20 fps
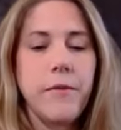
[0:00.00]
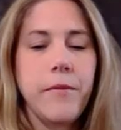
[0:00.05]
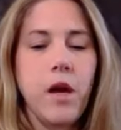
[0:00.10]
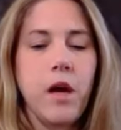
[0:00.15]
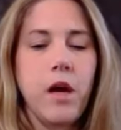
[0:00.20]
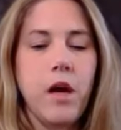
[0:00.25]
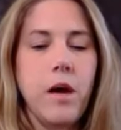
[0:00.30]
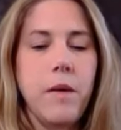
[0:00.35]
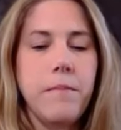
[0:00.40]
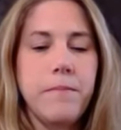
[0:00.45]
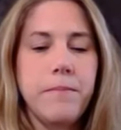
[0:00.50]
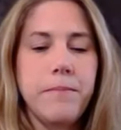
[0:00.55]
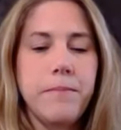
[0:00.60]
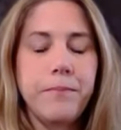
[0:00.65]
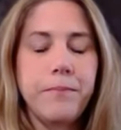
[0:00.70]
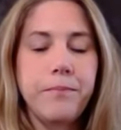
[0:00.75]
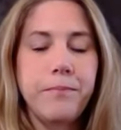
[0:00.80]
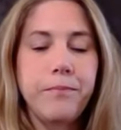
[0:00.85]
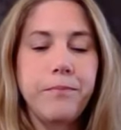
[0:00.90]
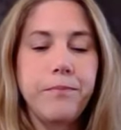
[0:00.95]

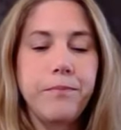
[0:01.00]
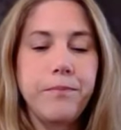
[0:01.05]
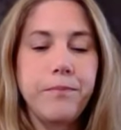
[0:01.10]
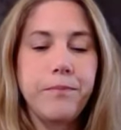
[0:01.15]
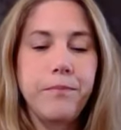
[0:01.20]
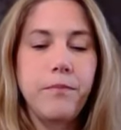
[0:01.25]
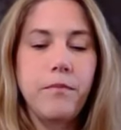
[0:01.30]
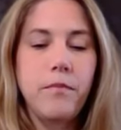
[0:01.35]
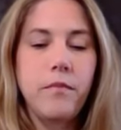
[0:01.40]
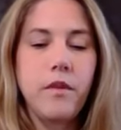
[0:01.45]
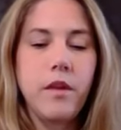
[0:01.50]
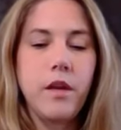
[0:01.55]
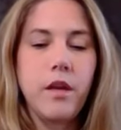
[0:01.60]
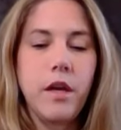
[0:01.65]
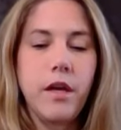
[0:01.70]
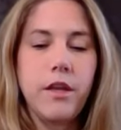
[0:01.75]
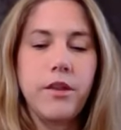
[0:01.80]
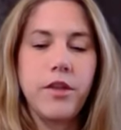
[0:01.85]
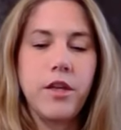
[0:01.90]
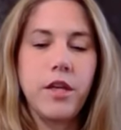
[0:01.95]

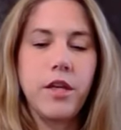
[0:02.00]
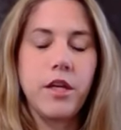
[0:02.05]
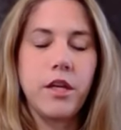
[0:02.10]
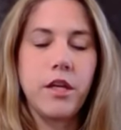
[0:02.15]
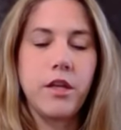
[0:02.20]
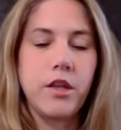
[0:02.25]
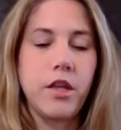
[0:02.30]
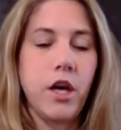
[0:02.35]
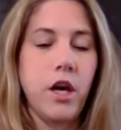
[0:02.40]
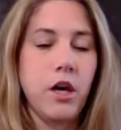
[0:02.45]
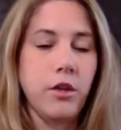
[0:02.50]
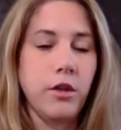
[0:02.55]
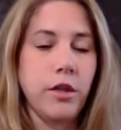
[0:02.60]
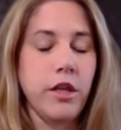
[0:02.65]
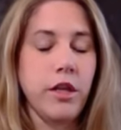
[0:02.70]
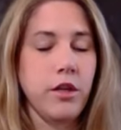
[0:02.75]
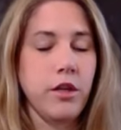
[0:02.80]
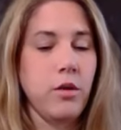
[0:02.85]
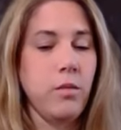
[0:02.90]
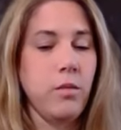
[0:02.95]
I think the only
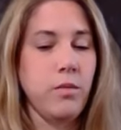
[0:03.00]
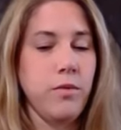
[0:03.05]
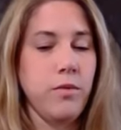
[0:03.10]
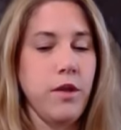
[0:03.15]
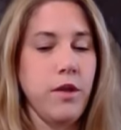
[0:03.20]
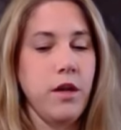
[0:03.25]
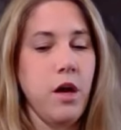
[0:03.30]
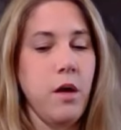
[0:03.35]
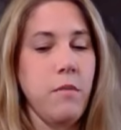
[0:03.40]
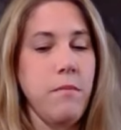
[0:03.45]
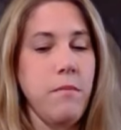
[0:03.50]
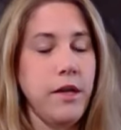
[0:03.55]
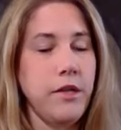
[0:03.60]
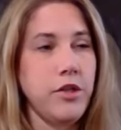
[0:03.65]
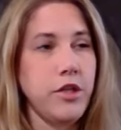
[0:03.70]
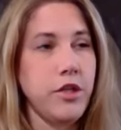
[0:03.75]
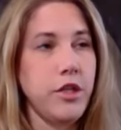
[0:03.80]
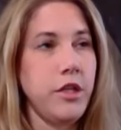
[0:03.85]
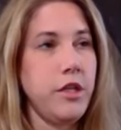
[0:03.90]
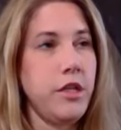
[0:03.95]
other thing I'll
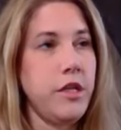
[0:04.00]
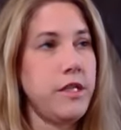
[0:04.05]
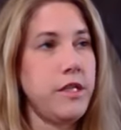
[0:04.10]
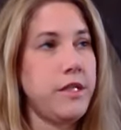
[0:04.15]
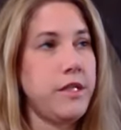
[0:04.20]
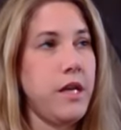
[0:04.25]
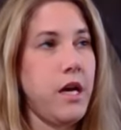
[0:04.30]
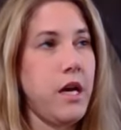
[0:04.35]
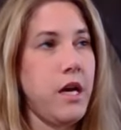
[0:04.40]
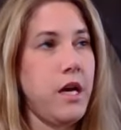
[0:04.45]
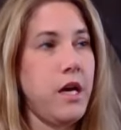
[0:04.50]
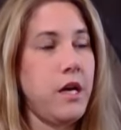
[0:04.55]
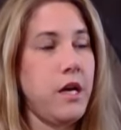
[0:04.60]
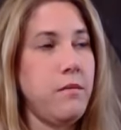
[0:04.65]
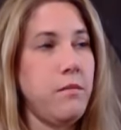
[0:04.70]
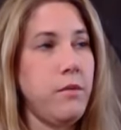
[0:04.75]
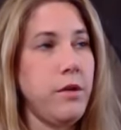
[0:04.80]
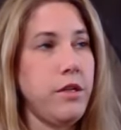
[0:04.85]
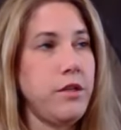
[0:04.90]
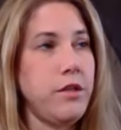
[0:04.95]
mention is
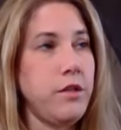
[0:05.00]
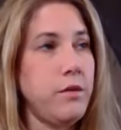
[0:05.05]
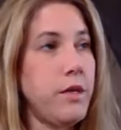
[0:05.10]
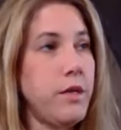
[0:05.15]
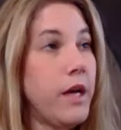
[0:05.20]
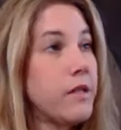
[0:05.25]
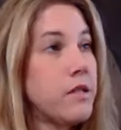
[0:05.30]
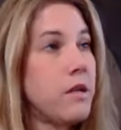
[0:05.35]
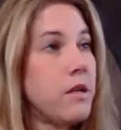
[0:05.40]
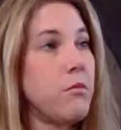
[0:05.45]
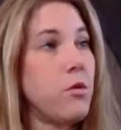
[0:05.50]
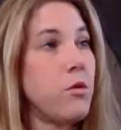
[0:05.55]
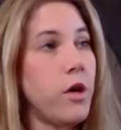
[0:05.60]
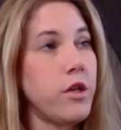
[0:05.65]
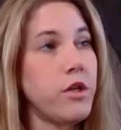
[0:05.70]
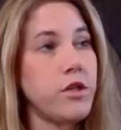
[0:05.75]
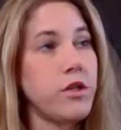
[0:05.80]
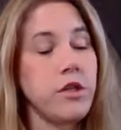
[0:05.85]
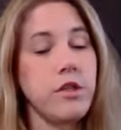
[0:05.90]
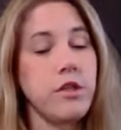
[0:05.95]
that we do get some
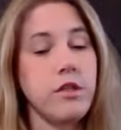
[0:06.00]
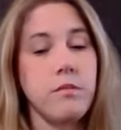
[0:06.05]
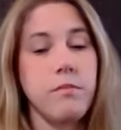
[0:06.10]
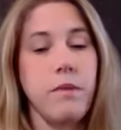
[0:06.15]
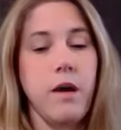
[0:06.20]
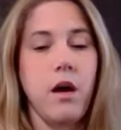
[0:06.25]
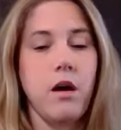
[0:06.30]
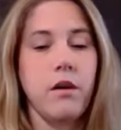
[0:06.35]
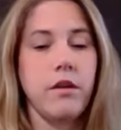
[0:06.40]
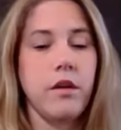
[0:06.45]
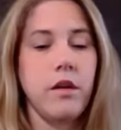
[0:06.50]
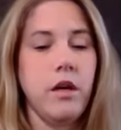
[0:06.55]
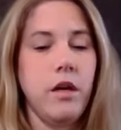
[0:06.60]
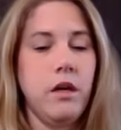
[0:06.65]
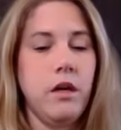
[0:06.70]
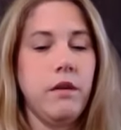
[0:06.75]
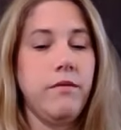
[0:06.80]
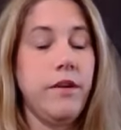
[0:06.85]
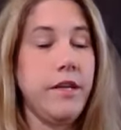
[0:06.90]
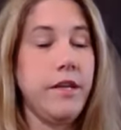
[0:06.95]
questions about
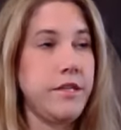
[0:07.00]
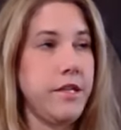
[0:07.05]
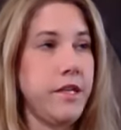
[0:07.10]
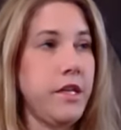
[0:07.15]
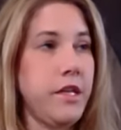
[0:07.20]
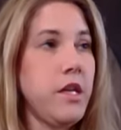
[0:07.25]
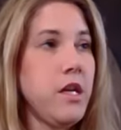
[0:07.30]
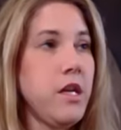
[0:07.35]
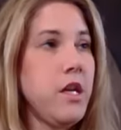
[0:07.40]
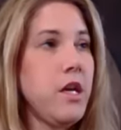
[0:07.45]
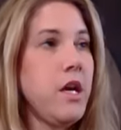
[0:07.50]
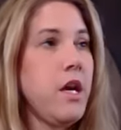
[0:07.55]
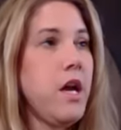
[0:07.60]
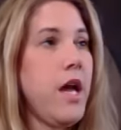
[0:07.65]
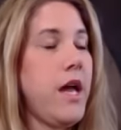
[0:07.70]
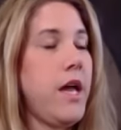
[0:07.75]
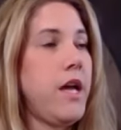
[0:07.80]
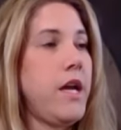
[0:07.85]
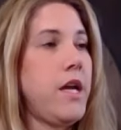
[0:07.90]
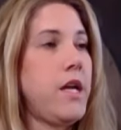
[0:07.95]
eventing,
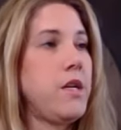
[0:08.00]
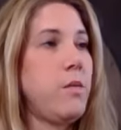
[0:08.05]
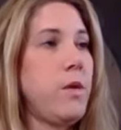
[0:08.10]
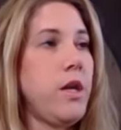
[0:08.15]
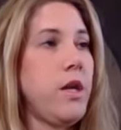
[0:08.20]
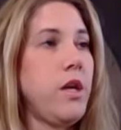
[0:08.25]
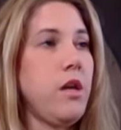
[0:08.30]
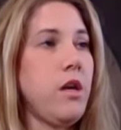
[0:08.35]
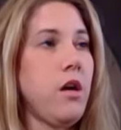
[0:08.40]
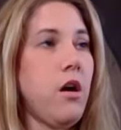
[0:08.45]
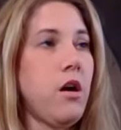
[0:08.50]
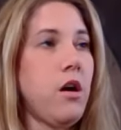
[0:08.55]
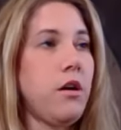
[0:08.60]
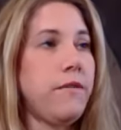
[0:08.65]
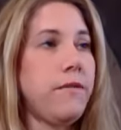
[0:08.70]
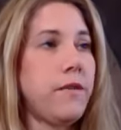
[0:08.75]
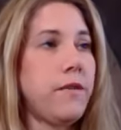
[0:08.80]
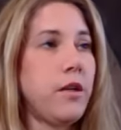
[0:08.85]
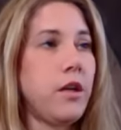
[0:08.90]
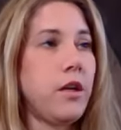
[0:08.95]
and we
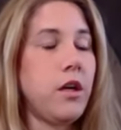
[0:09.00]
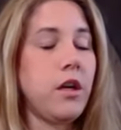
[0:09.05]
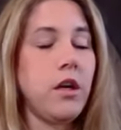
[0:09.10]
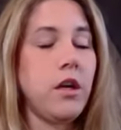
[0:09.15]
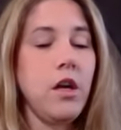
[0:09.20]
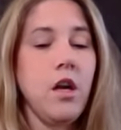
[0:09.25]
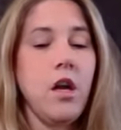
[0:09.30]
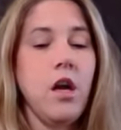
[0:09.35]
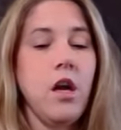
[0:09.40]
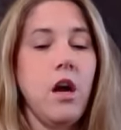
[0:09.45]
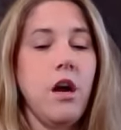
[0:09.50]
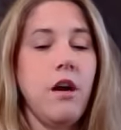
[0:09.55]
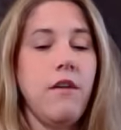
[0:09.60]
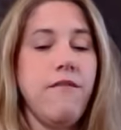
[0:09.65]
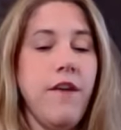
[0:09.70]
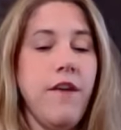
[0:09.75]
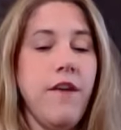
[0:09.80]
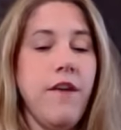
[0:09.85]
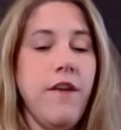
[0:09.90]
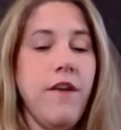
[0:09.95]
offer
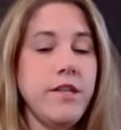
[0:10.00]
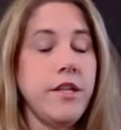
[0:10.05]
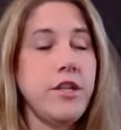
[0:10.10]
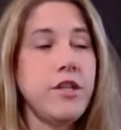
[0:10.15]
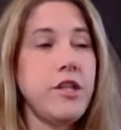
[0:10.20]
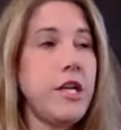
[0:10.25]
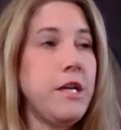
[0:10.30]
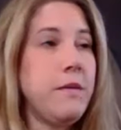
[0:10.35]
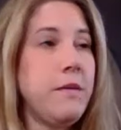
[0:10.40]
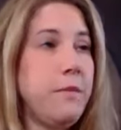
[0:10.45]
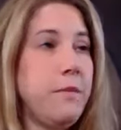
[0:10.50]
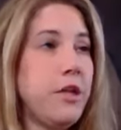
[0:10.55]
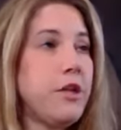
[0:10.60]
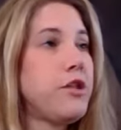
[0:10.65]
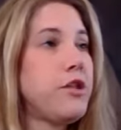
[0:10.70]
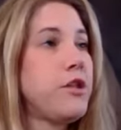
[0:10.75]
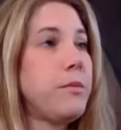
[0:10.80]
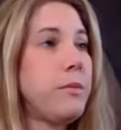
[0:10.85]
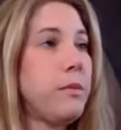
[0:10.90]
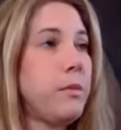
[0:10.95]
eventing
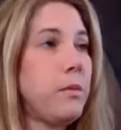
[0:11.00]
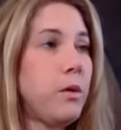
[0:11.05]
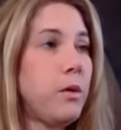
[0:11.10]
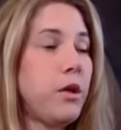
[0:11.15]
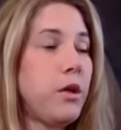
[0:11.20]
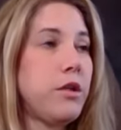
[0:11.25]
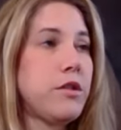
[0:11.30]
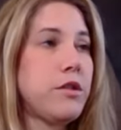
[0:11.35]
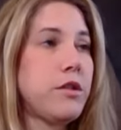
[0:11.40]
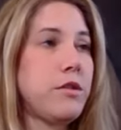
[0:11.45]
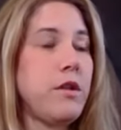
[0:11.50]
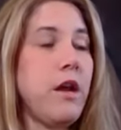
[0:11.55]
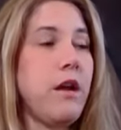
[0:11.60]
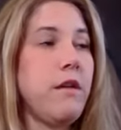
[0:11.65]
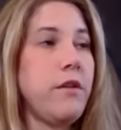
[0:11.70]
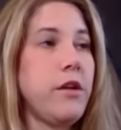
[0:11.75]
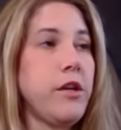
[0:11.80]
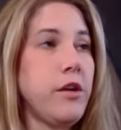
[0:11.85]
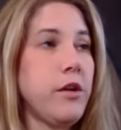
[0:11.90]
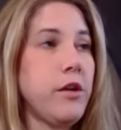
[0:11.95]
championship awards
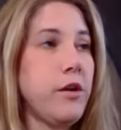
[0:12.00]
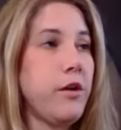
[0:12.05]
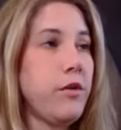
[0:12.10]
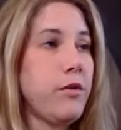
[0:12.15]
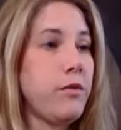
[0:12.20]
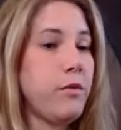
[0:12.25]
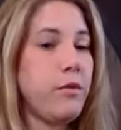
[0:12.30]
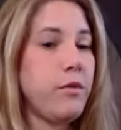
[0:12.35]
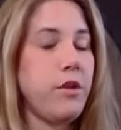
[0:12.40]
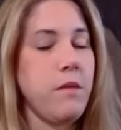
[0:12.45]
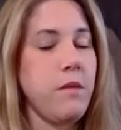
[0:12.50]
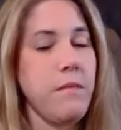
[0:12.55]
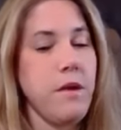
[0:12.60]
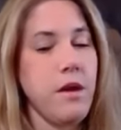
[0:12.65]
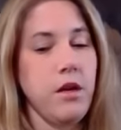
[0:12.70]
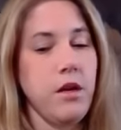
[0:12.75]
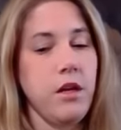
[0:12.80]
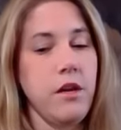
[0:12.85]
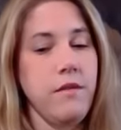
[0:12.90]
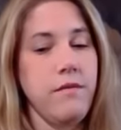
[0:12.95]
every year through the
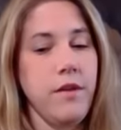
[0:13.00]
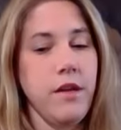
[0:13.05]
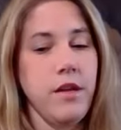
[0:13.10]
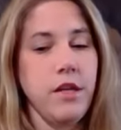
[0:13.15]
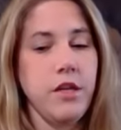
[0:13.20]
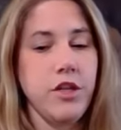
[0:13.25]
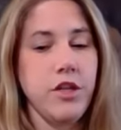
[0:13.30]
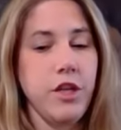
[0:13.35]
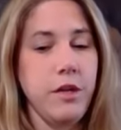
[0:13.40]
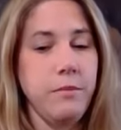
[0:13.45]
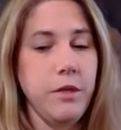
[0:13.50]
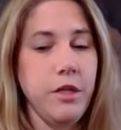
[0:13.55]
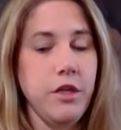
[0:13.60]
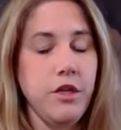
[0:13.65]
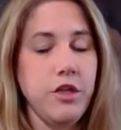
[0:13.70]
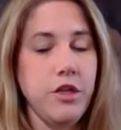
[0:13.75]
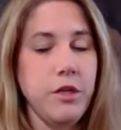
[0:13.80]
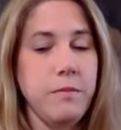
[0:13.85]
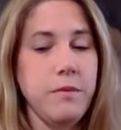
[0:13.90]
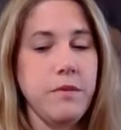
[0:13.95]
American Eventing
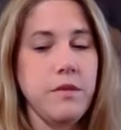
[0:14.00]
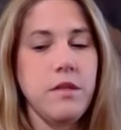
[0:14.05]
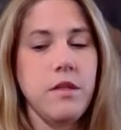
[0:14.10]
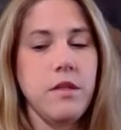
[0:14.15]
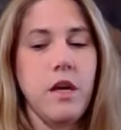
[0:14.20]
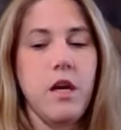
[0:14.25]
Championships.